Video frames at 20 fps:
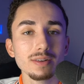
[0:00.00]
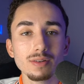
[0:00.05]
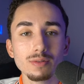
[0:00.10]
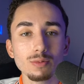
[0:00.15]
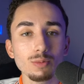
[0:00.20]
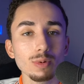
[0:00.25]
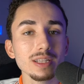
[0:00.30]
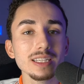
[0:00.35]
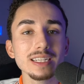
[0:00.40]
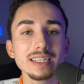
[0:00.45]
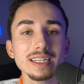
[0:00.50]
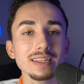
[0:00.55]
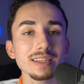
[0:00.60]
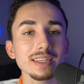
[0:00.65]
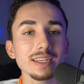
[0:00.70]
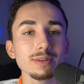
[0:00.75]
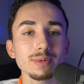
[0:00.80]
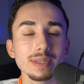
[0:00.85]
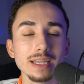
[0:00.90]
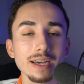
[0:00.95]

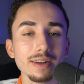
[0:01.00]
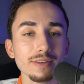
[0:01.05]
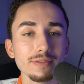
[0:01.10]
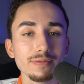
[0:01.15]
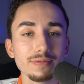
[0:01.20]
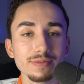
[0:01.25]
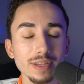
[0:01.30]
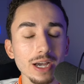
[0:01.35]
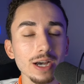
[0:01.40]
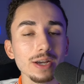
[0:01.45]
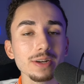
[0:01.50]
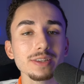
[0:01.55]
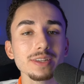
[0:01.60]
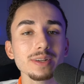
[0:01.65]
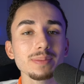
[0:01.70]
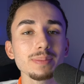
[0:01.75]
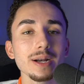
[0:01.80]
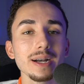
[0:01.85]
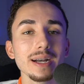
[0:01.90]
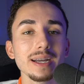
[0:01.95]
willy-nilly without a thought in
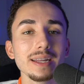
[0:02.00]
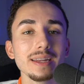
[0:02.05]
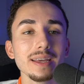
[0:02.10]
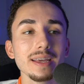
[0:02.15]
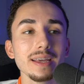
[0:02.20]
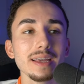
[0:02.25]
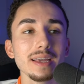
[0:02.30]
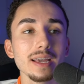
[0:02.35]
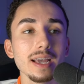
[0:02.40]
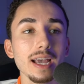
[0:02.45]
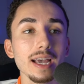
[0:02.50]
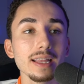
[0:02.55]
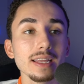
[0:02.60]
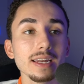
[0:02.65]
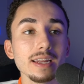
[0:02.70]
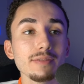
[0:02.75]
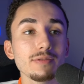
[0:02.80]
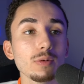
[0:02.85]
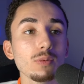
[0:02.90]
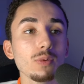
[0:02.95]
their mind. And then
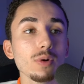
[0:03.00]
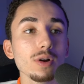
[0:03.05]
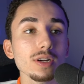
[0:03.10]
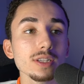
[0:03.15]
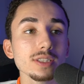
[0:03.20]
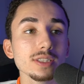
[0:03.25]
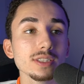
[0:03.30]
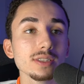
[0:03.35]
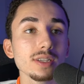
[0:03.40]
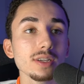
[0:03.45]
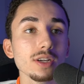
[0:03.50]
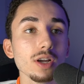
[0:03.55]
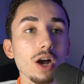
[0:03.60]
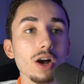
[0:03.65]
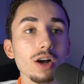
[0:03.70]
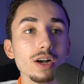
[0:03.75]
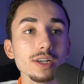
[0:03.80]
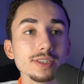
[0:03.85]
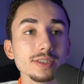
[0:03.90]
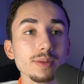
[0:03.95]
if it works,
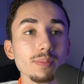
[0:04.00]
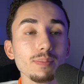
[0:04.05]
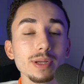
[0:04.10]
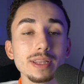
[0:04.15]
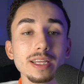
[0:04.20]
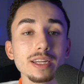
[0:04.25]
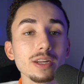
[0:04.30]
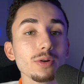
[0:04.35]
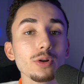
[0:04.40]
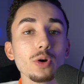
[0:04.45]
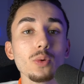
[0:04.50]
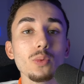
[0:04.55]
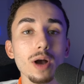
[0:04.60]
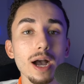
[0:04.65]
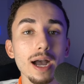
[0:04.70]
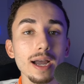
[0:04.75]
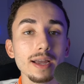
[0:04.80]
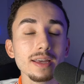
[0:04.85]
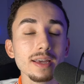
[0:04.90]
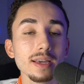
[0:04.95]
awesome, but they don't know
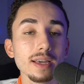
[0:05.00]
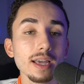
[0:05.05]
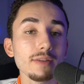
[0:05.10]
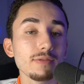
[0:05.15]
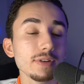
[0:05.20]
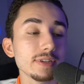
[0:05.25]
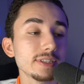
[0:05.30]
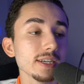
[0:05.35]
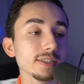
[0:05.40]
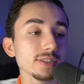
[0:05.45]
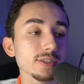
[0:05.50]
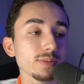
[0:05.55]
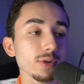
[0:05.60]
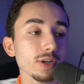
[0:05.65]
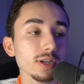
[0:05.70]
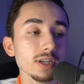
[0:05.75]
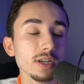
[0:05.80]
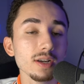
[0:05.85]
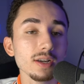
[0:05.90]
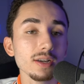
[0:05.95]
why. If it doesn't
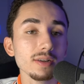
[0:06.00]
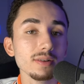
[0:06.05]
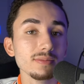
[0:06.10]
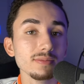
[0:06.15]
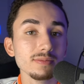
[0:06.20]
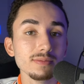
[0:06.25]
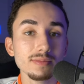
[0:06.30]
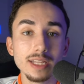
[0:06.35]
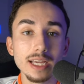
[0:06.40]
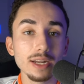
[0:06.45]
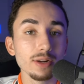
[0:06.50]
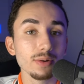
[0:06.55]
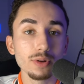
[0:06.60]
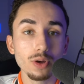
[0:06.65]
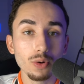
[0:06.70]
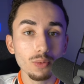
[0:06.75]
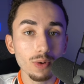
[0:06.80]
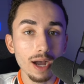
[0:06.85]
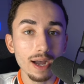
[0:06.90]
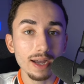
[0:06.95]
work, they don't
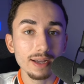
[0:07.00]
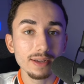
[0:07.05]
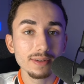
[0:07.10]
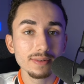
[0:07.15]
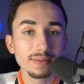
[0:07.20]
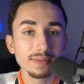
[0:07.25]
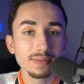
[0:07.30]
know why.